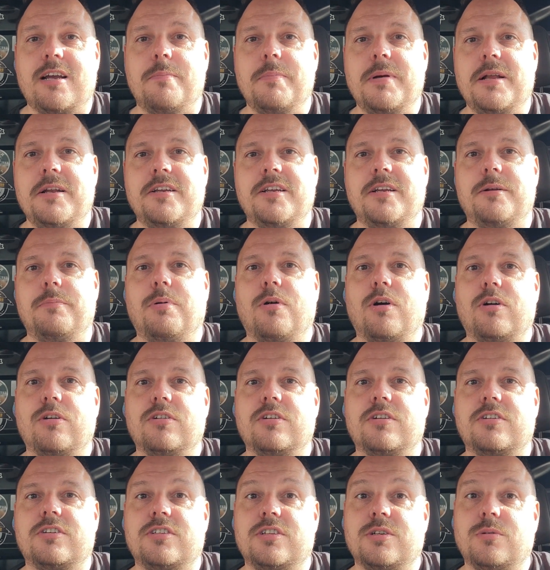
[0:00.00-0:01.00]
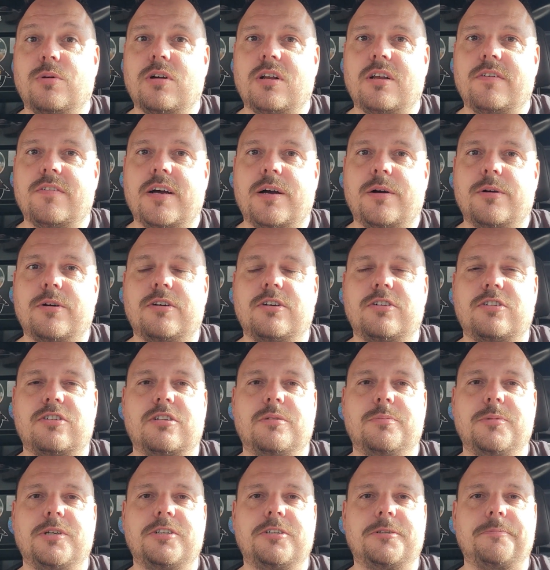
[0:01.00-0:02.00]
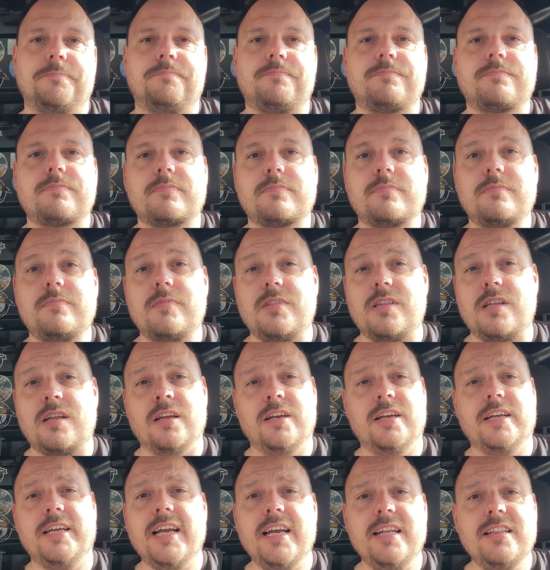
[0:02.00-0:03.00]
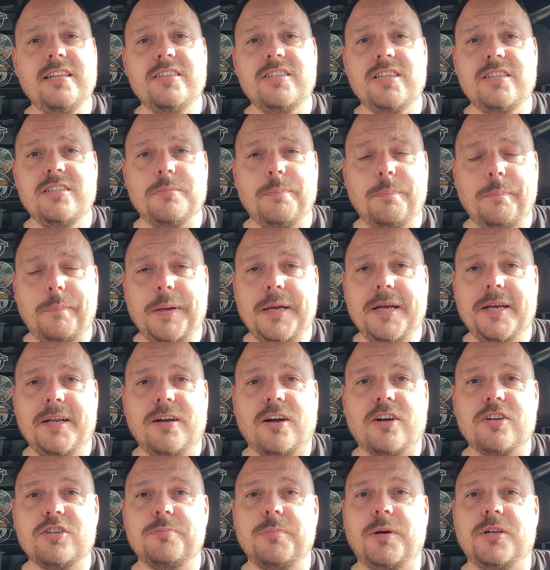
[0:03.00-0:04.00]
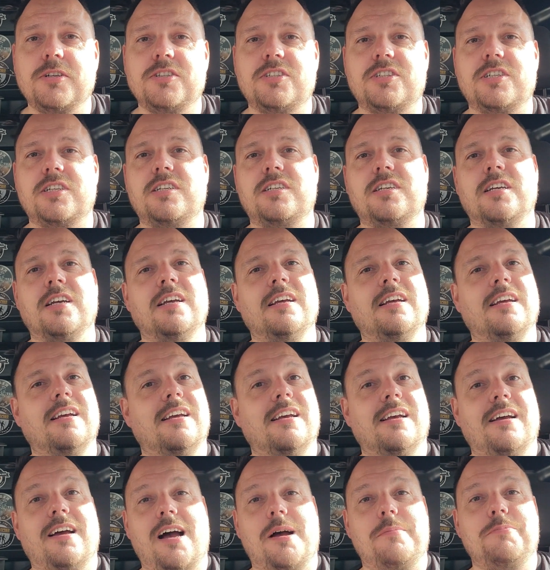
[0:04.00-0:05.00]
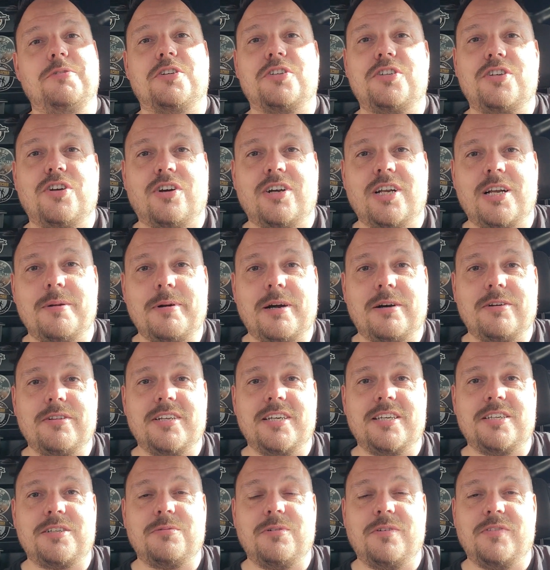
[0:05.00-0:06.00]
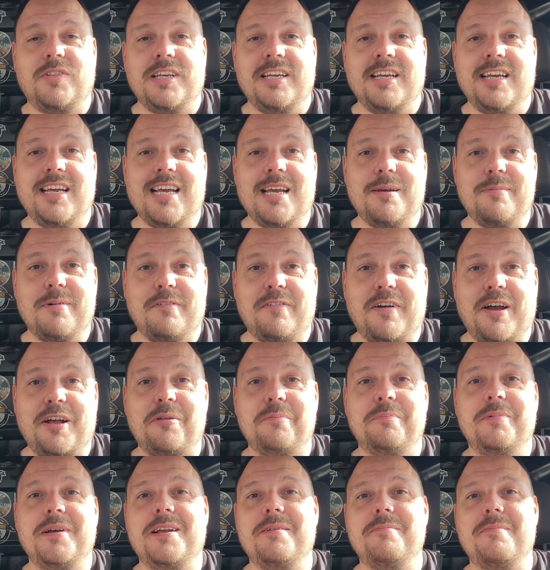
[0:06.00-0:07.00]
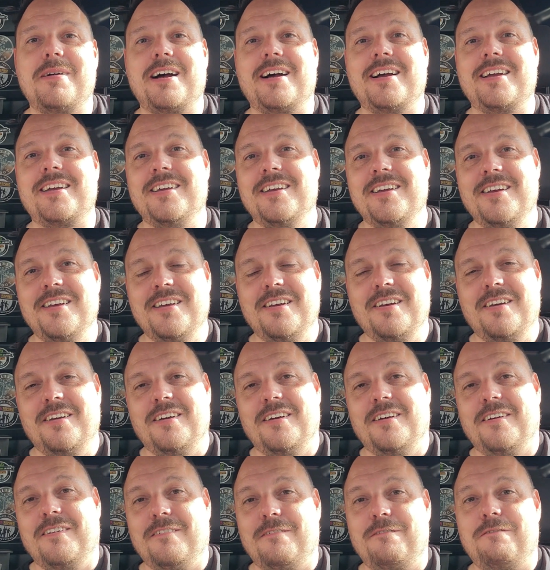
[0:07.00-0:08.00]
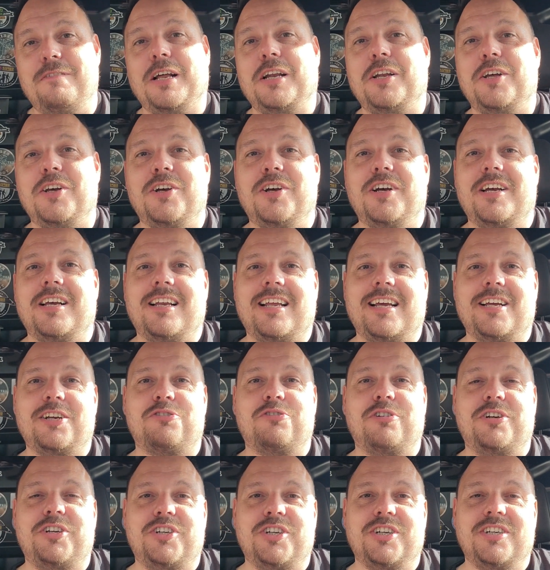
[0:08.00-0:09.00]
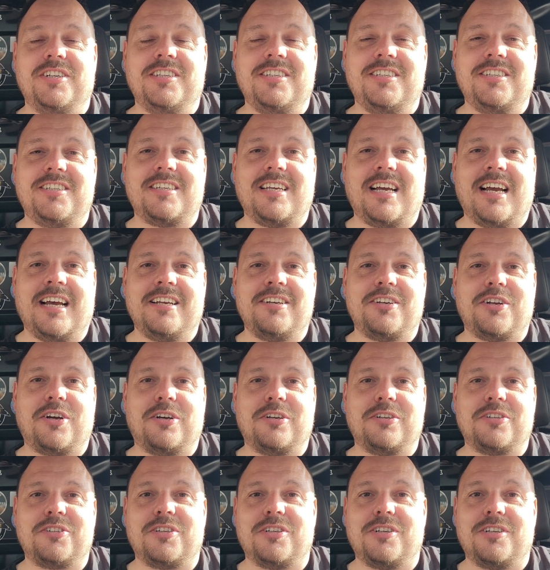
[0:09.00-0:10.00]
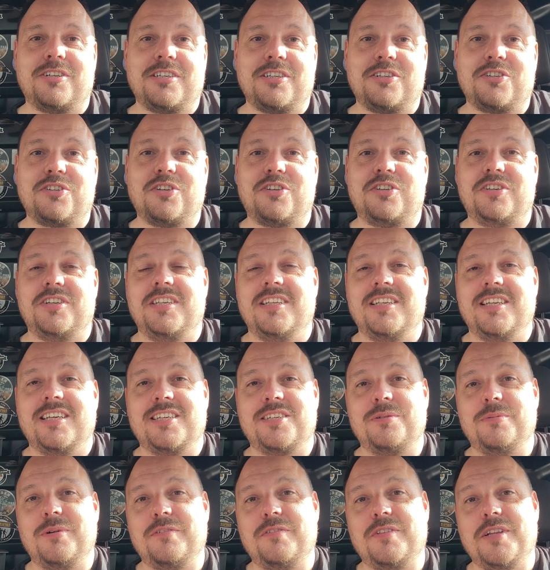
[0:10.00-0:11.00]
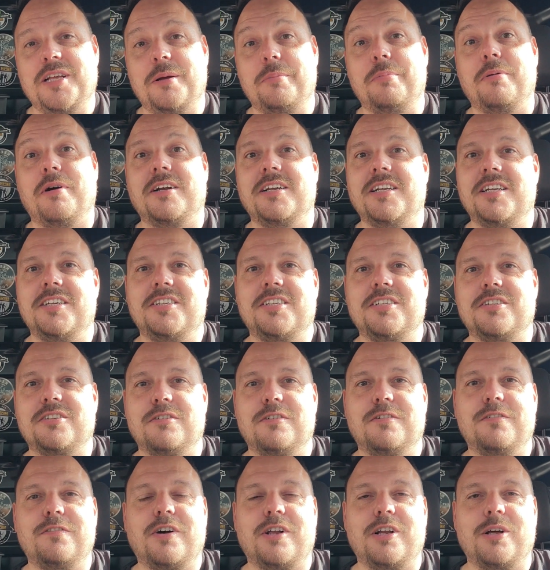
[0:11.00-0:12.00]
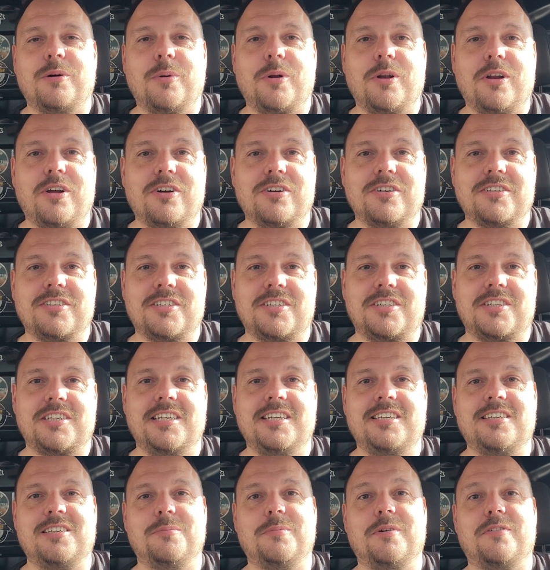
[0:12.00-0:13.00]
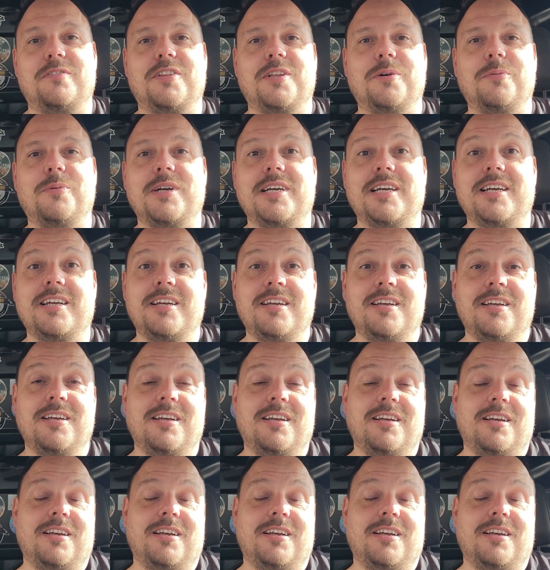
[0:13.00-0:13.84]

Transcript: recommended product to all of our customers. And again, this isn't paid or sponsored. I'm just talking about this with the aim of helping my fellow electricians and also discussing this with the apprentices who follow along to see some of the way